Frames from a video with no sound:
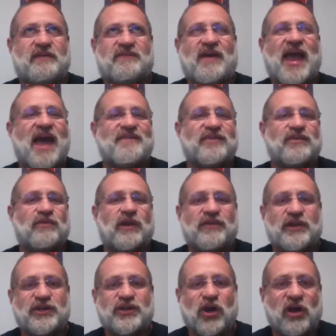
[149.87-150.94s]
I haven't read
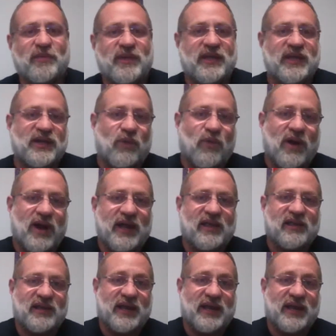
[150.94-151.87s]
the Dharma in a while